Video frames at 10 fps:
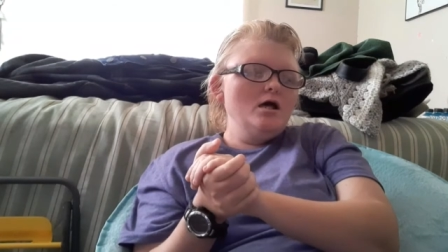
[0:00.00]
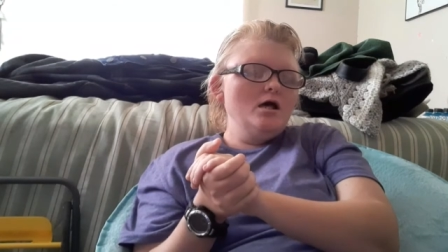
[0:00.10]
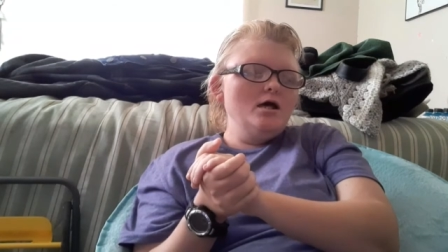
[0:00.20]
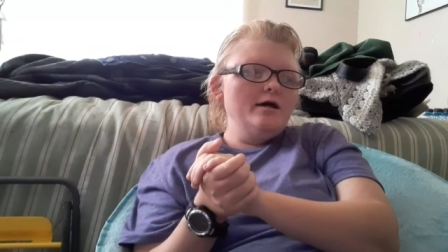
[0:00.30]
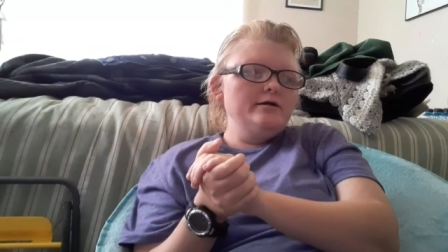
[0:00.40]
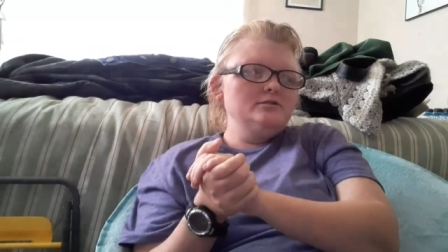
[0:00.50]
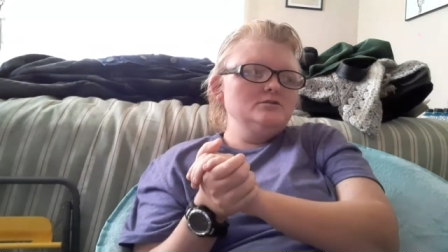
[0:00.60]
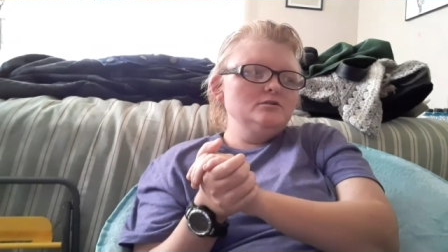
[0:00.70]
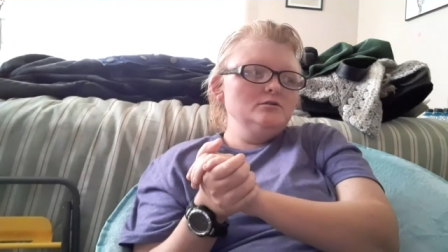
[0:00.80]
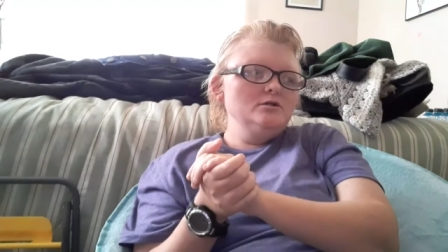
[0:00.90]

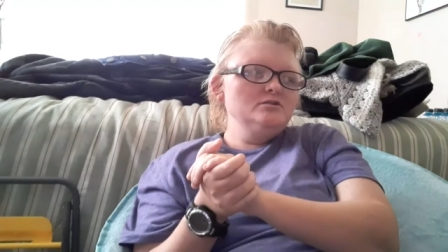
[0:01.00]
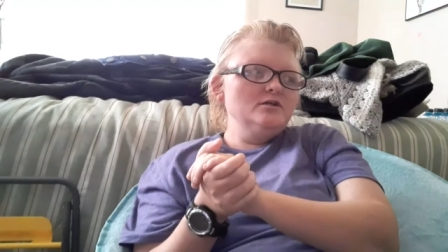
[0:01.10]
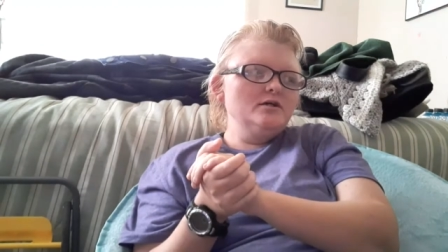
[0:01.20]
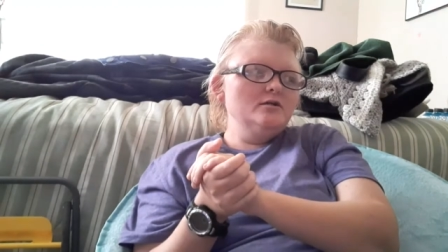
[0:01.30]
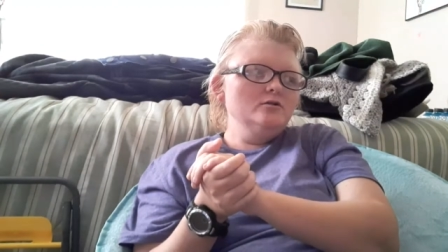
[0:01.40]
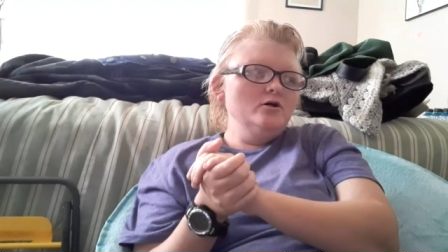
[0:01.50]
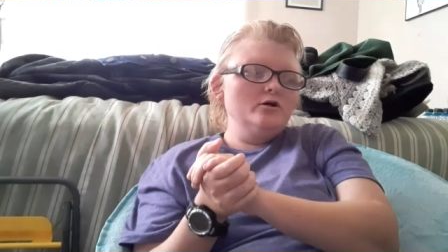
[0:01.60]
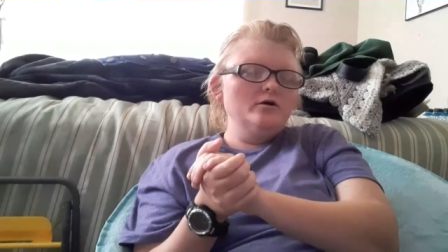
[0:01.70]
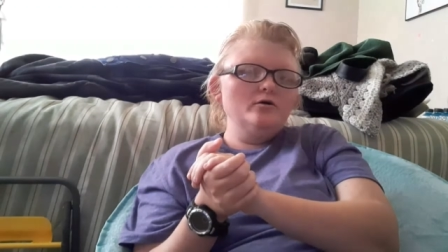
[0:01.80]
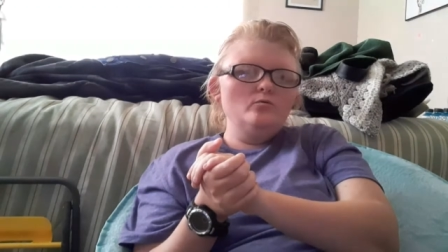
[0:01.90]
And he's like,
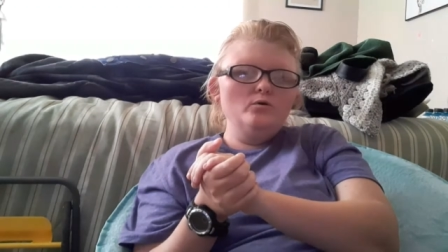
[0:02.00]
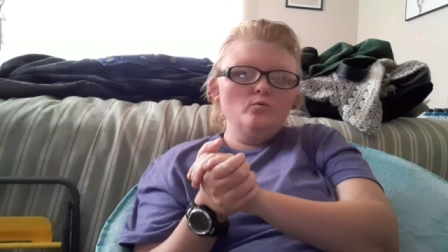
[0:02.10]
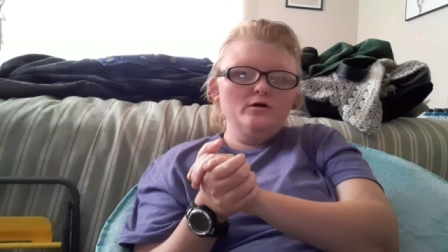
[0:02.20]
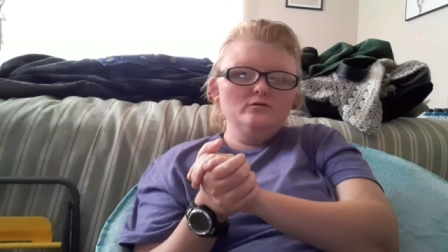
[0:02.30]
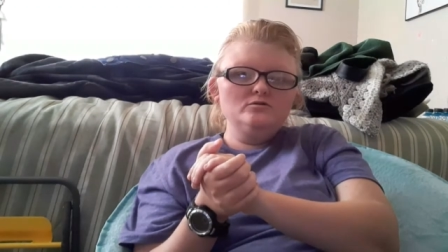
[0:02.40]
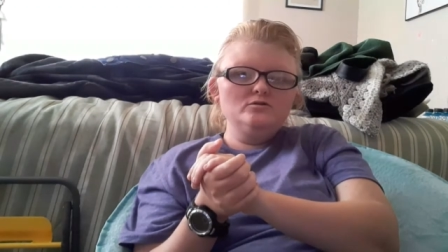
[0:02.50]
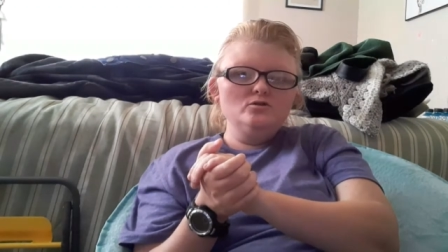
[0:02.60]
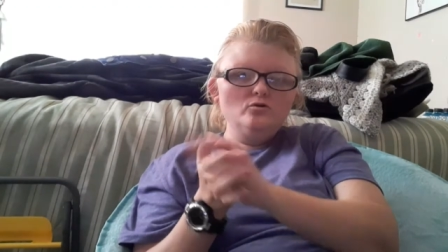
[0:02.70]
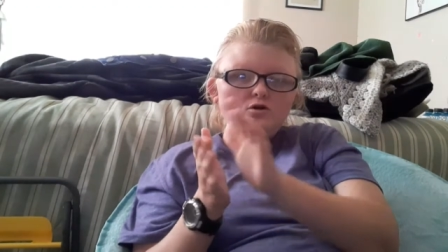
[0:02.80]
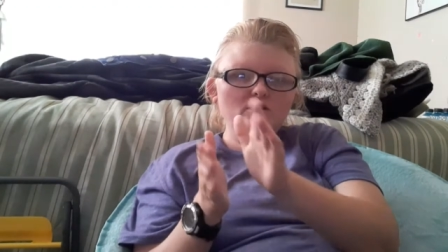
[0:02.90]
look, we want you,
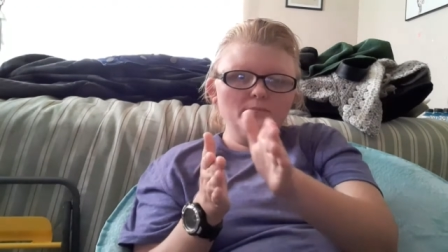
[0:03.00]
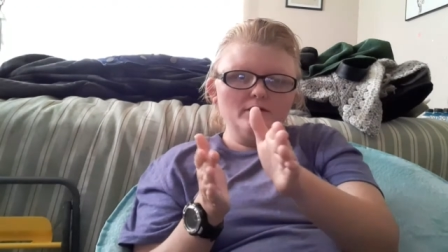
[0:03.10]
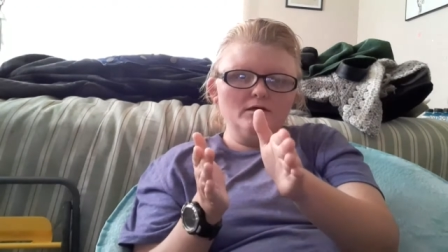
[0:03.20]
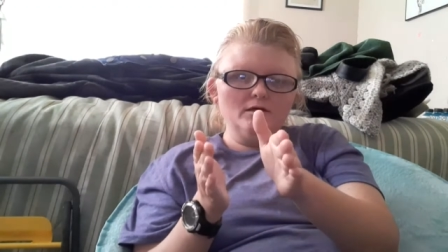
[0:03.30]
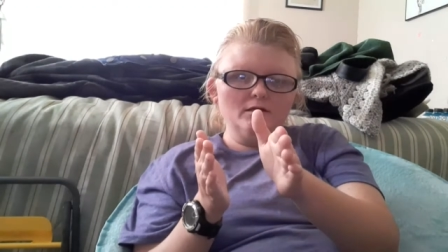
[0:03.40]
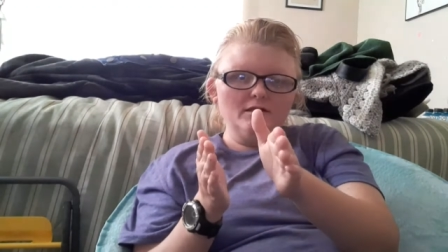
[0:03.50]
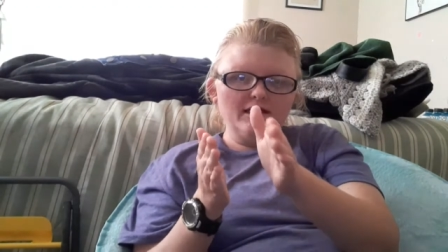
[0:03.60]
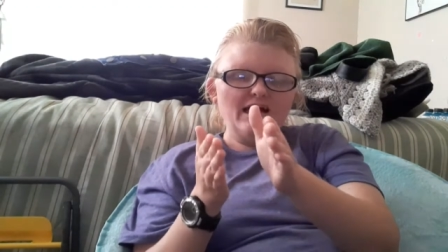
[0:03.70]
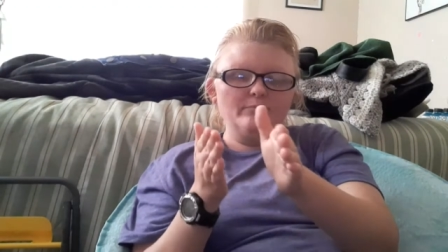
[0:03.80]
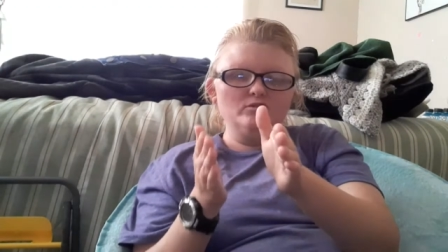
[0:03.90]
you're going to be
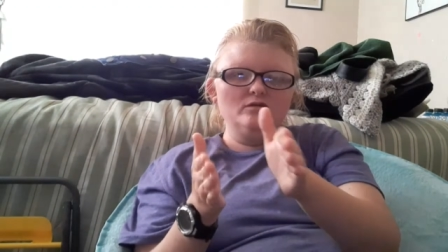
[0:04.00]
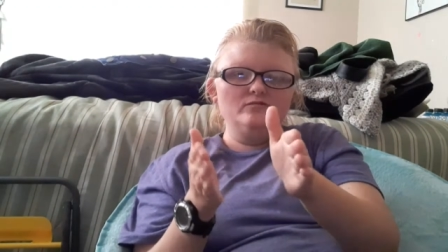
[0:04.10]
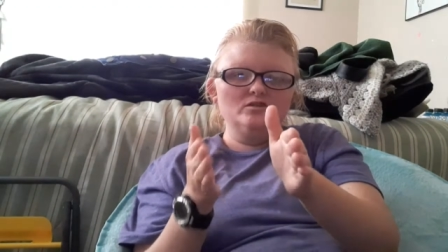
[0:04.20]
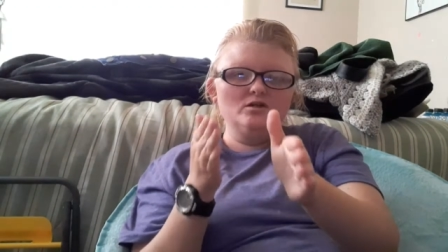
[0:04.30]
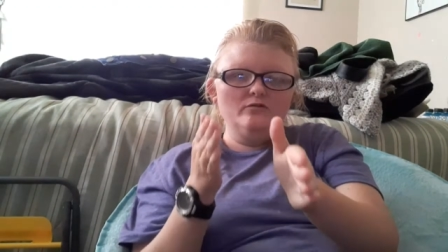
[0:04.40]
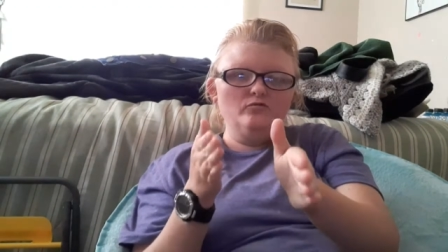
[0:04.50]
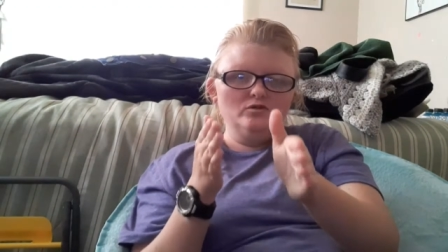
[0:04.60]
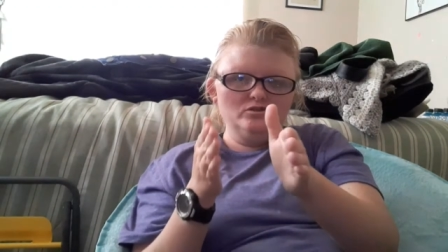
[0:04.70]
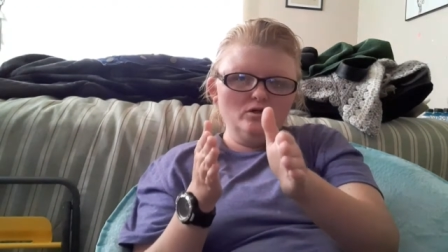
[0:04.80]
the captain of Discovery.